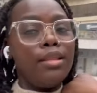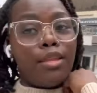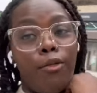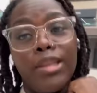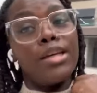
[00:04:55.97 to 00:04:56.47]

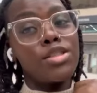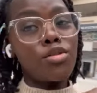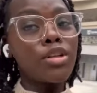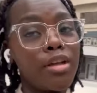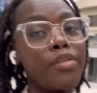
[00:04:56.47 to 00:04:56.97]
the weather is
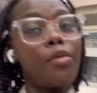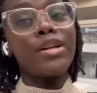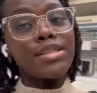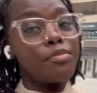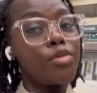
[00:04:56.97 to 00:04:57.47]
not giving what
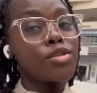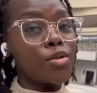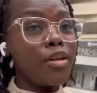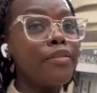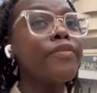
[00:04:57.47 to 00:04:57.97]
it's supposed to
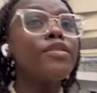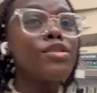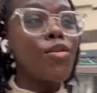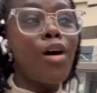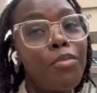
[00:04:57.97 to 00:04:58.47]
give,
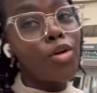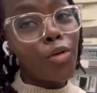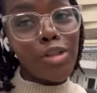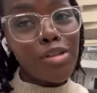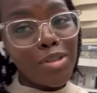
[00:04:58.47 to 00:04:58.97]
so I'm not
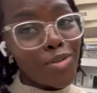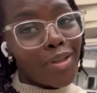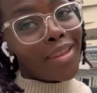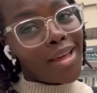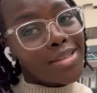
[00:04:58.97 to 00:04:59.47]
going to be
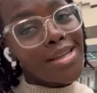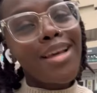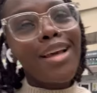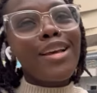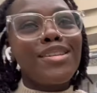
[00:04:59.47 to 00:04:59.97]
doing that.
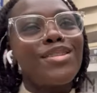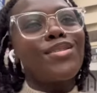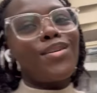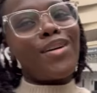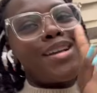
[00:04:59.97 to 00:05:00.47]

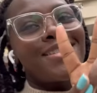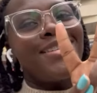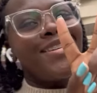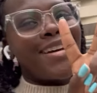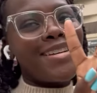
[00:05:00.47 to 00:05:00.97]
So I'll see
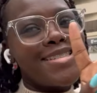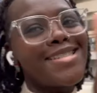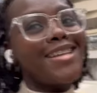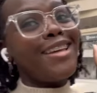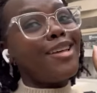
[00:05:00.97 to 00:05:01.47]
you
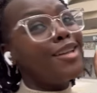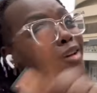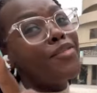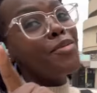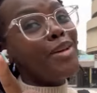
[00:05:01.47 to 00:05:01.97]
guys in a
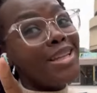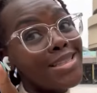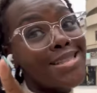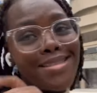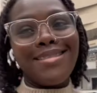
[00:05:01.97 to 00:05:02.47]
few minutes.